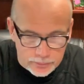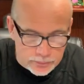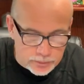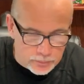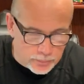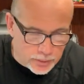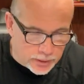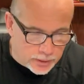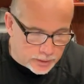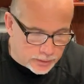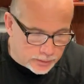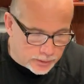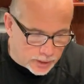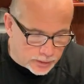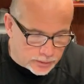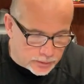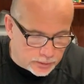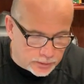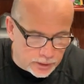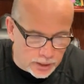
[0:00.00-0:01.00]
To me,
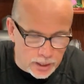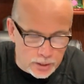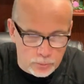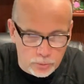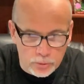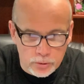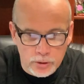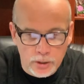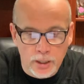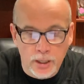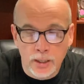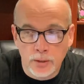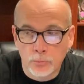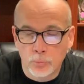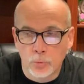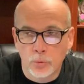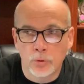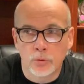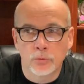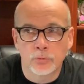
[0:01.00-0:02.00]
that's a time where God
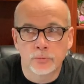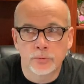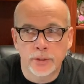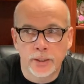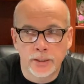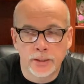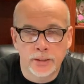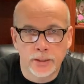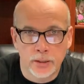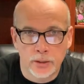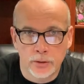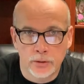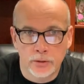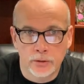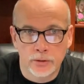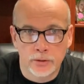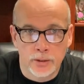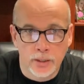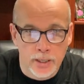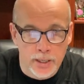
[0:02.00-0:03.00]
will take care
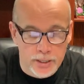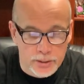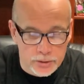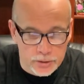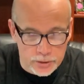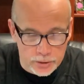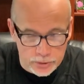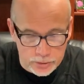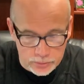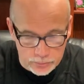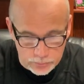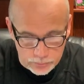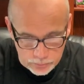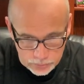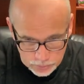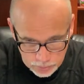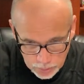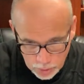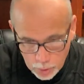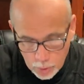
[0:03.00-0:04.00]
and just
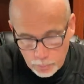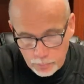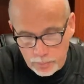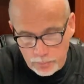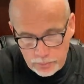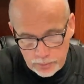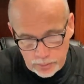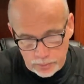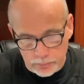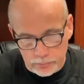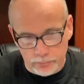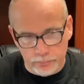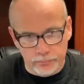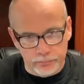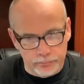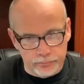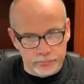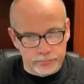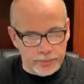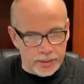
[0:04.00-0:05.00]
open
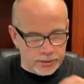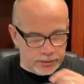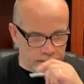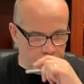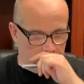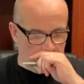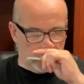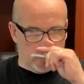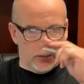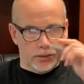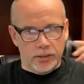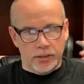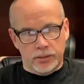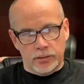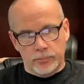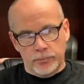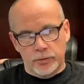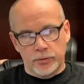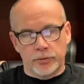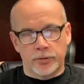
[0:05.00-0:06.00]
basically a
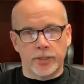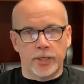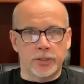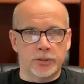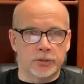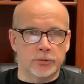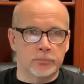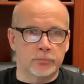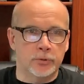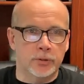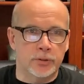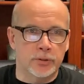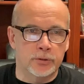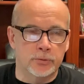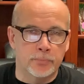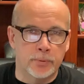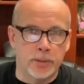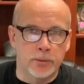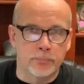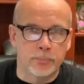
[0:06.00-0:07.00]
communication with his
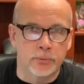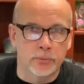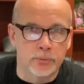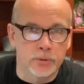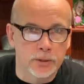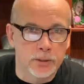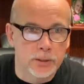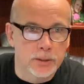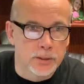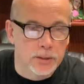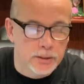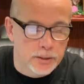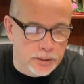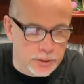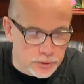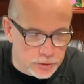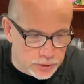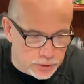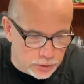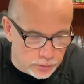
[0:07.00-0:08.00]
people,
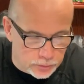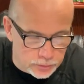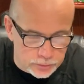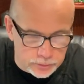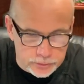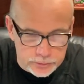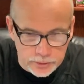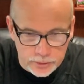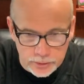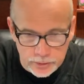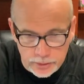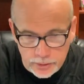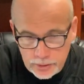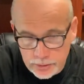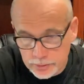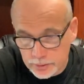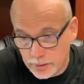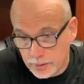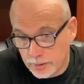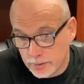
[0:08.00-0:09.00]
his children,
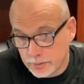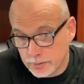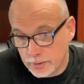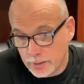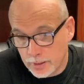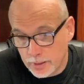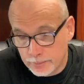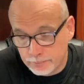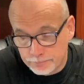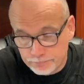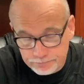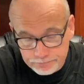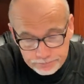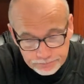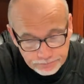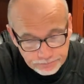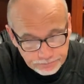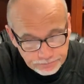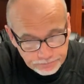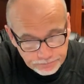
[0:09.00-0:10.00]
and say, listen, hey,
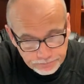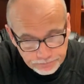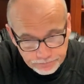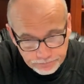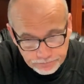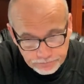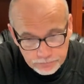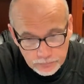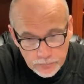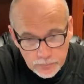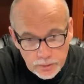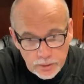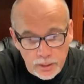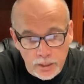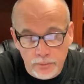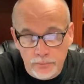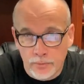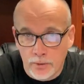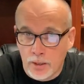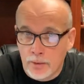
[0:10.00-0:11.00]

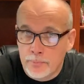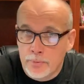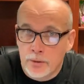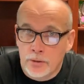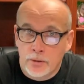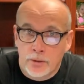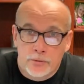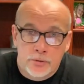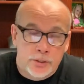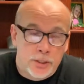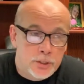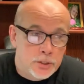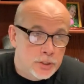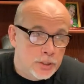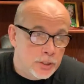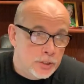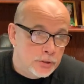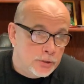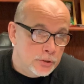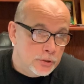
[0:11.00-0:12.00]
I'm here. I sent
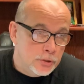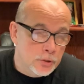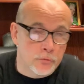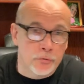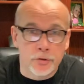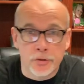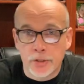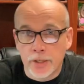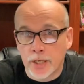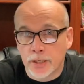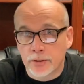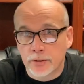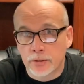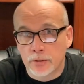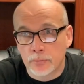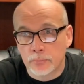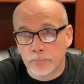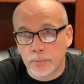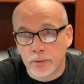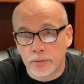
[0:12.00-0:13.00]
Jesus. You rejected
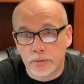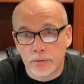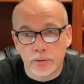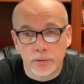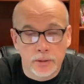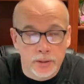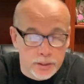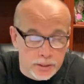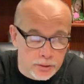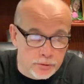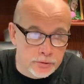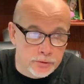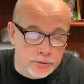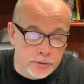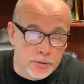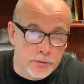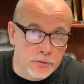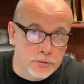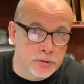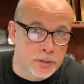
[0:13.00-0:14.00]
him, but here's
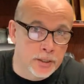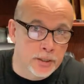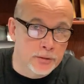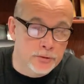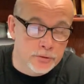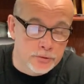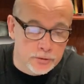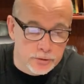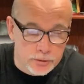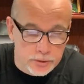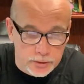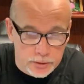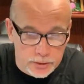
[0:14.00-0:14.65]
another chance.